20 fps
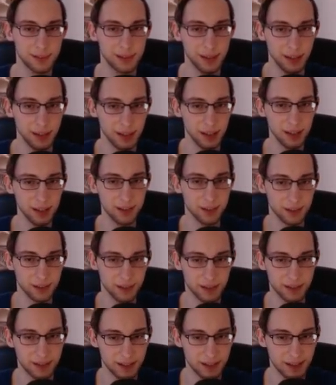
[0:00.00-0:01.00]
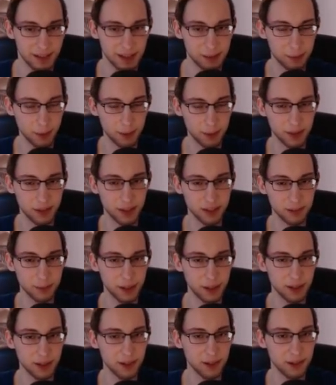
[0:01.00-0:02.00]
I guess. It probably doesn't
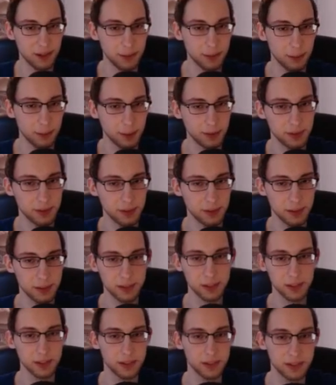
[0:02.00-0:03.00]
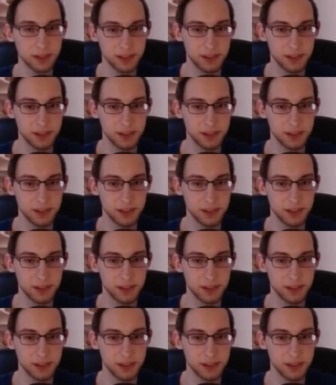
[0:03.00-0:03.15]
matter at all, but I take it.